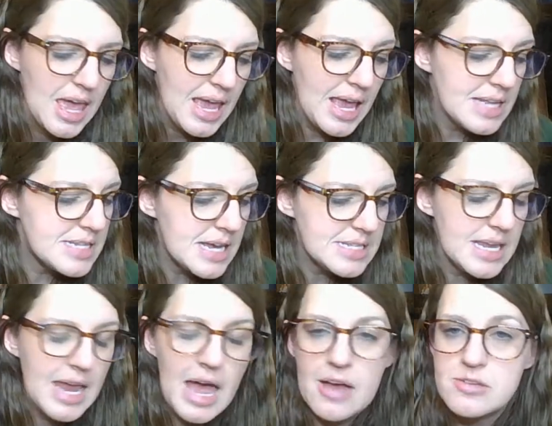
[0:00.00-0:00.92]
It
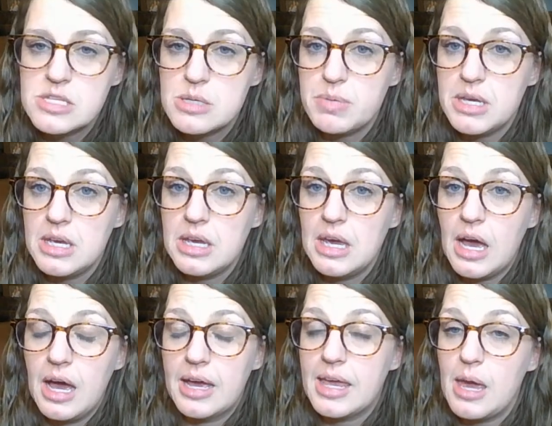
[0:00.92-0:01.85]
doesn't have to be
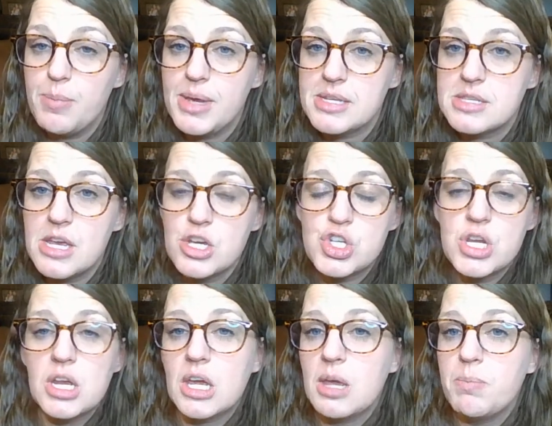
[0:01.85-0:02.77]
a gaming
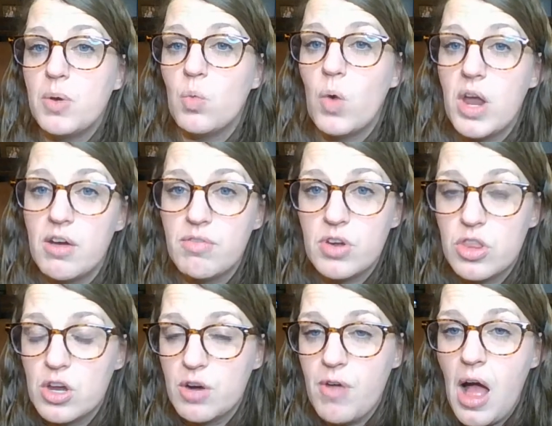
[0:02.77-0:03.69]
station. It can be whatever
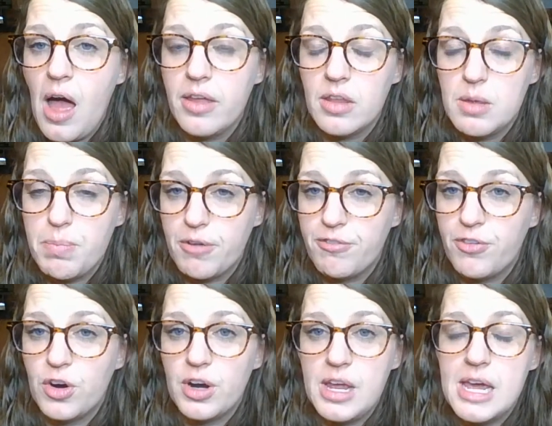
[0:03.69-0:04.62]
their highly
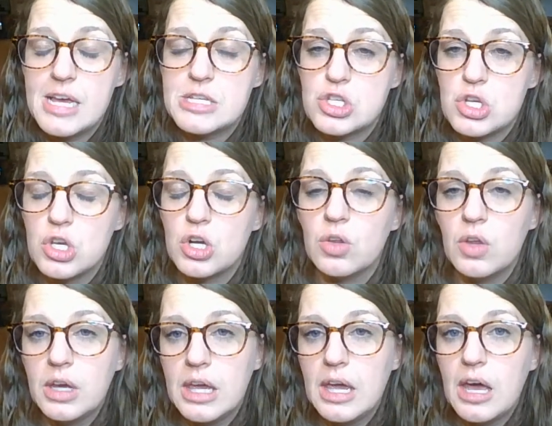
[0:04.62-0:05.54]
preferred is. So you're
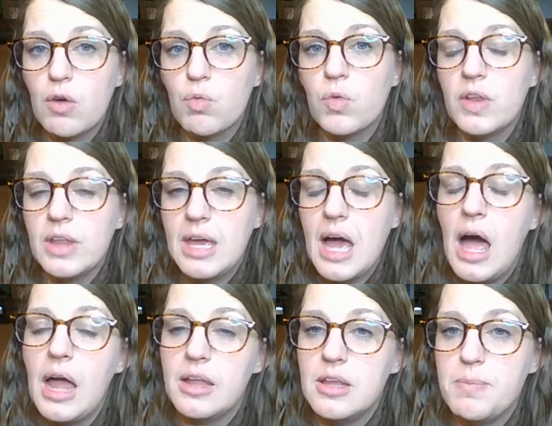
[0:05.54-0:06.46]
looking at a really
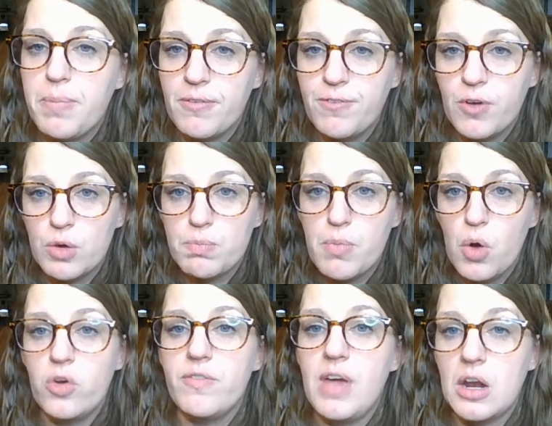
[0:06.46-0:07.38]
highly preferred
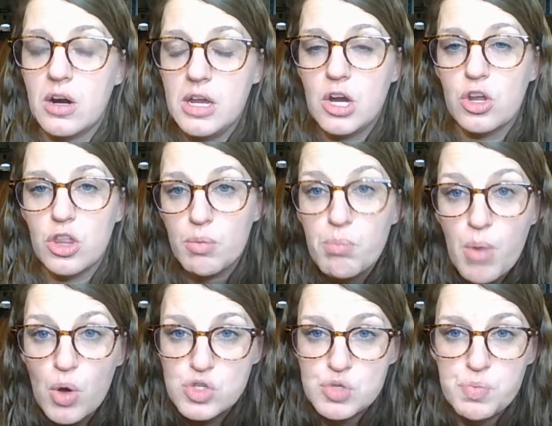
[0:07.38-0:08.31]
motivator here, their
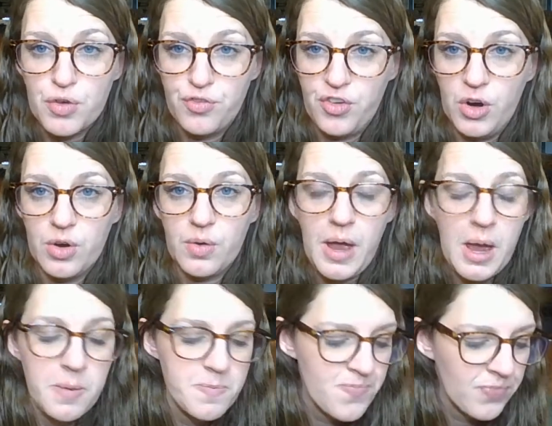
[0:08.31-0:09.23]
most preferred,
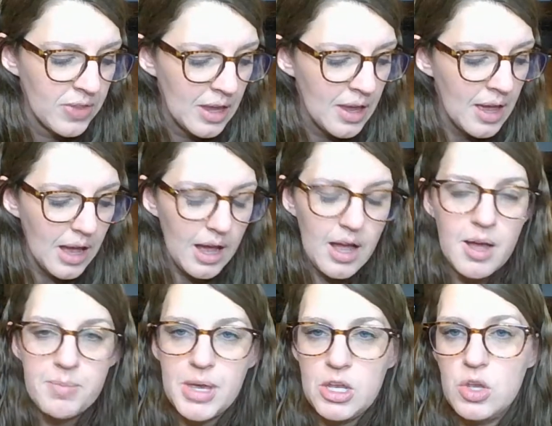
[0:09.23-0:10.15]
okay?
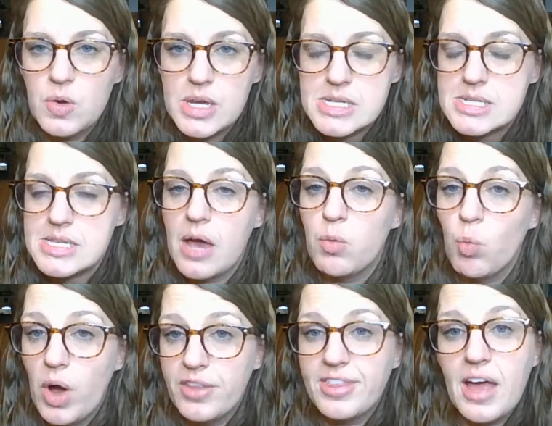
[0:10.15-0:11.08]
And you can decide
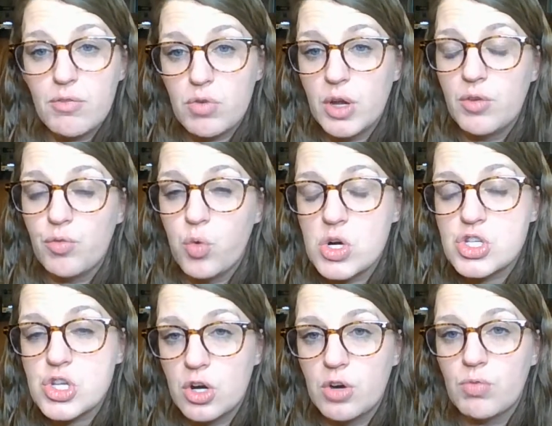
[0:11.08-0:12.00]
what that
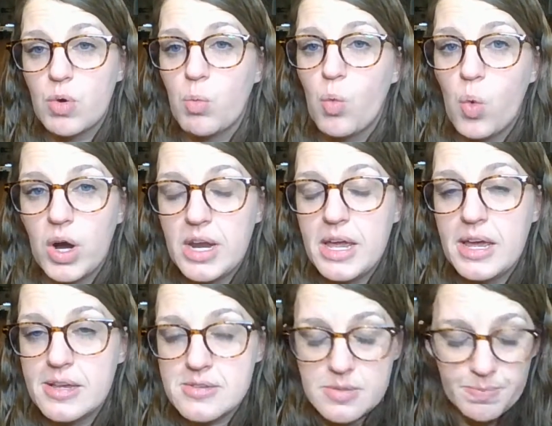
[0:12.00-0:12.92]
reinforcer or reward
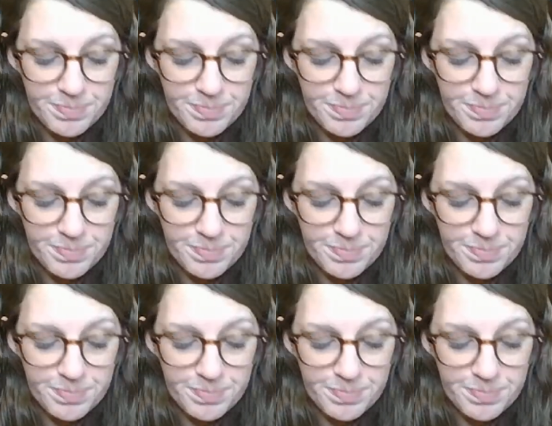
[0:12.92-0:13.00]
is.